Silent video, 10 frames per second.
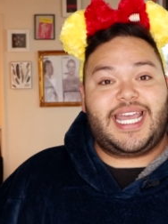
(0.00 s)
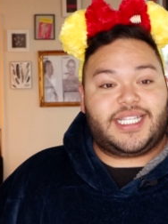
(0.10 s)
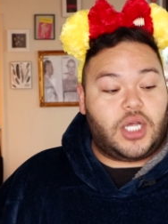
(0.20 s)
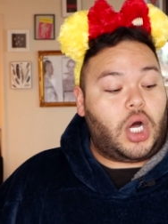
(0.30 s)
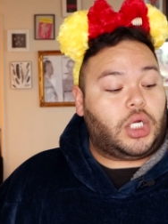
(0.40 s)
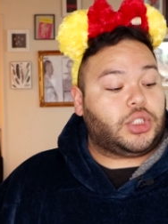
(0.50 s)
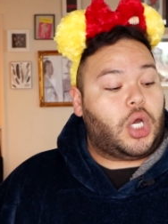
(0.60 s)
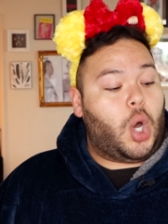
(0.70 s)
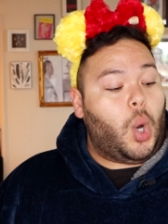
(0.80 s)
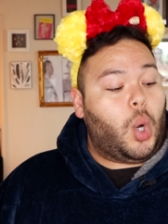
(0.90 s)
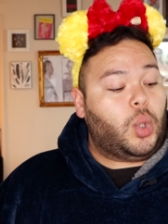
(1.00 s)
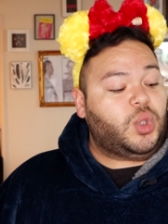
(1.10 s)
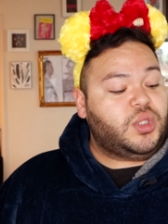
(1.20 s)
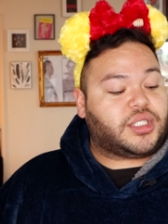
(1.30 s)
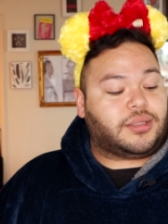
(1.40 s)
It's called
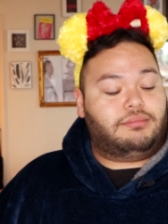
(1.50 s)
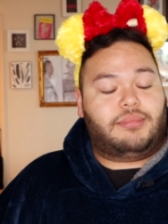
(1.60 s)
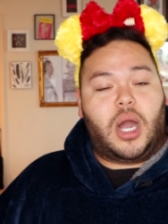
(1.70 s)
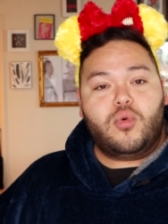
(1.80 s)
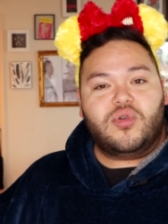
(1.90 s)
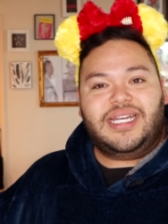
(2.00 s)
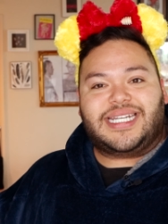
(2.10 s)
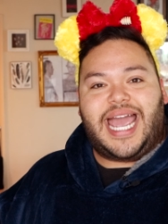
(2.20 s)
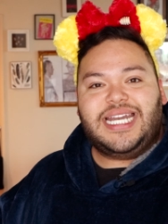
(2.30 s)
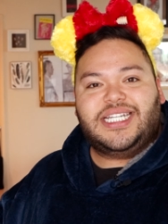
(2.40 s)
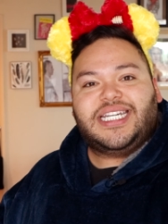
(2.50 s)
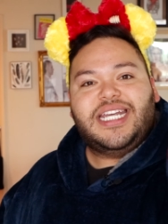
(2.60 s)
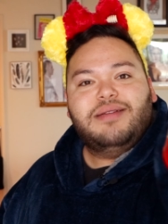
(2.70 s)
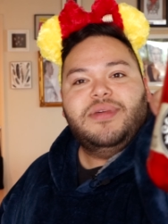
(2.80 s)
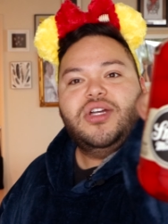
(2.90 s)
Old Smoky
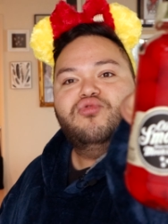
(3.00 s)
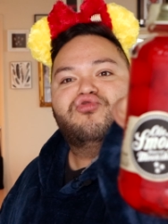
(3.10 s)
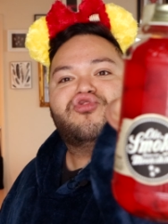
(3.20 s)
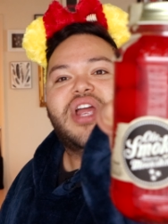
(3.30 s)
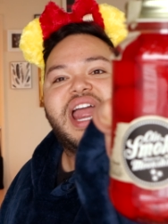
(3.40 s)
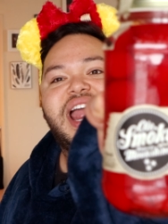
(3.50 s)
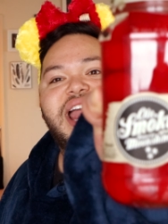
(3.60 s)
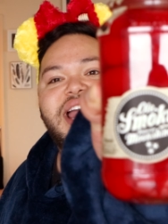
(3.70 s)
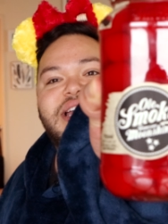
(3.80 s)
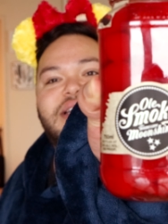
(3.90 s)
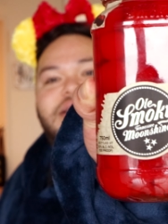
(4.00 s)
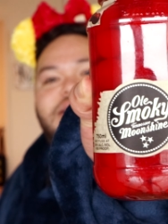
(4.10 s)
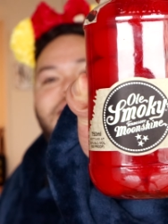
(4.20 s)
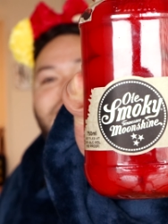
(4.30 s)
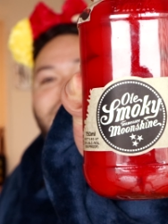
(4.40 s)
Tennessee Moonshine.
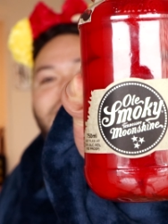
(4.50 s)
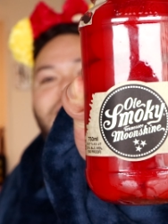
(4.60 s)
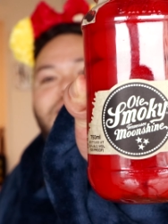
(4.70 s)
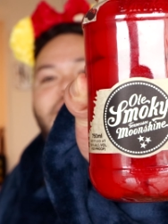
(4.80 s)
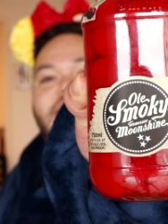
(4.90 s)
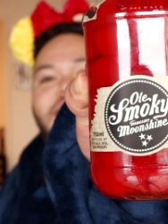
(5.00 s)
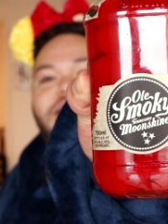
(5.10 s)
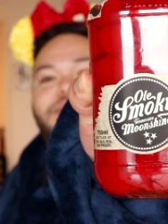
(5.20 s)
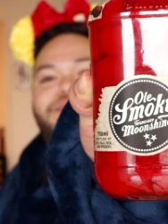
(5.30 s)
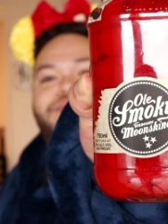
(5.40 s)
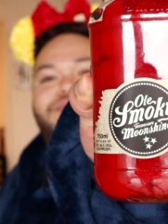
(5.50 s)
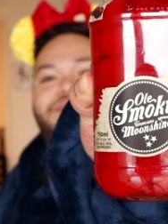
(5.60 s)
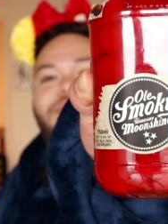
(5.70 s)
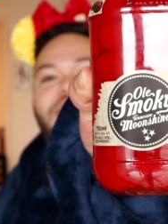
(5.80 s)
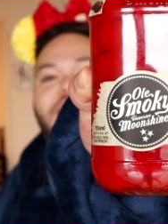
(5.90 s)
Right here.
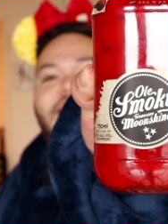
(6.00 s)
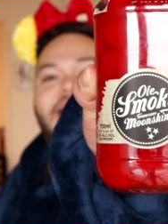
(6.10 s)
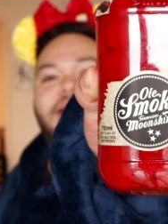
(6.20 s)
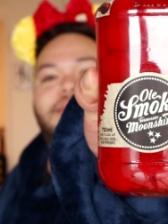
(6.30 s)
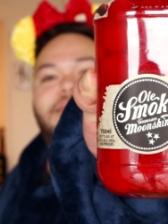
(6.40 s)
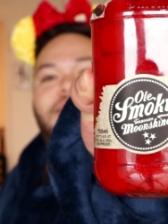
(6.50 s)
Look at that.